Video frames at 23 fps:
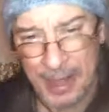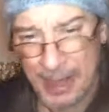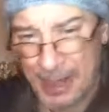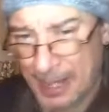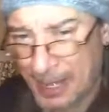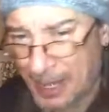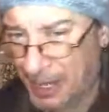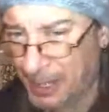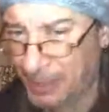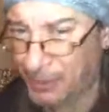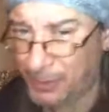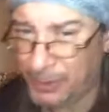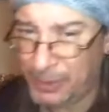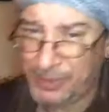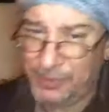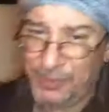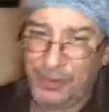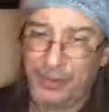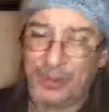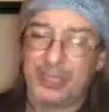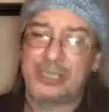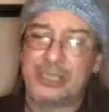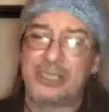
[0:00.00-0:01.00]
And I looked
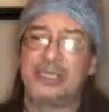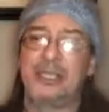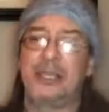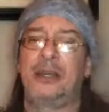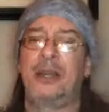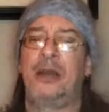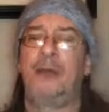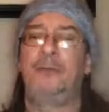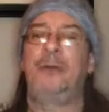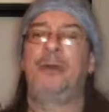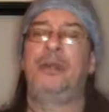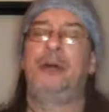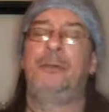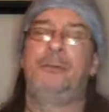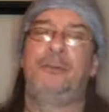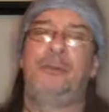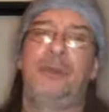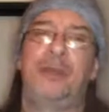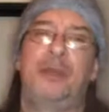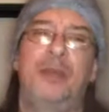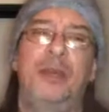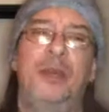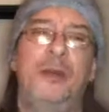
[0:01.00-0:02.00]
for this thing, and I went up
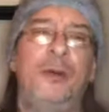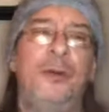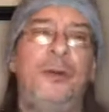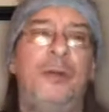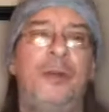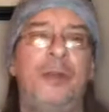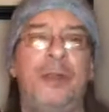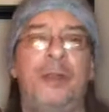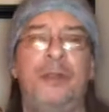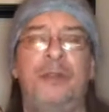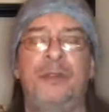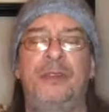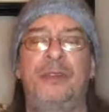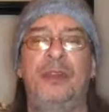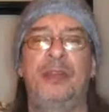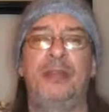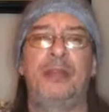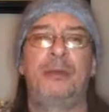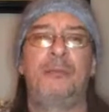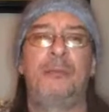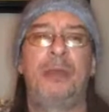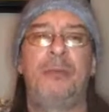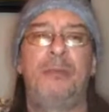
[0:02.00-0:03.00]
to the hill and
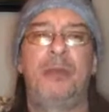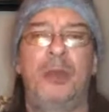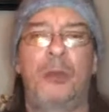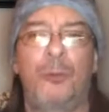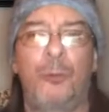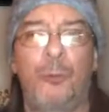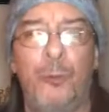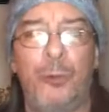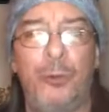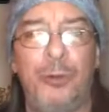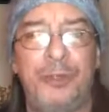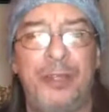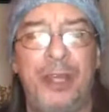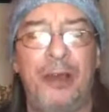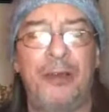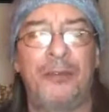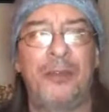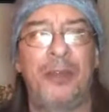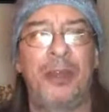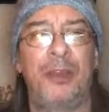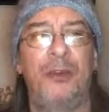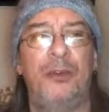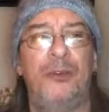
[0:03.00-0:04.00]
thinking that maybe it rolled
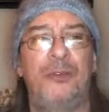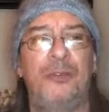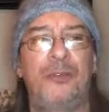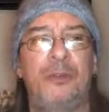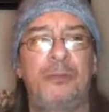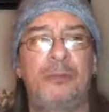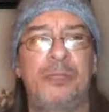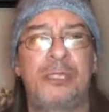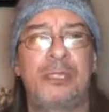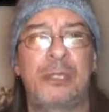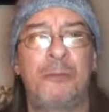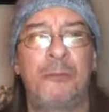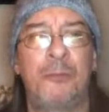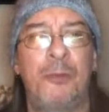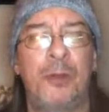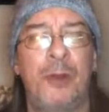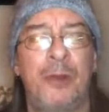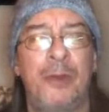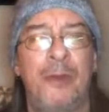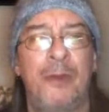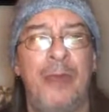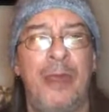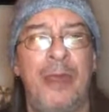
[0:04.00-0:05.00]
down the hill from
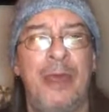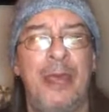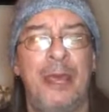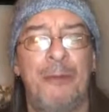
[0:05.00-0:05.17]
somewhere.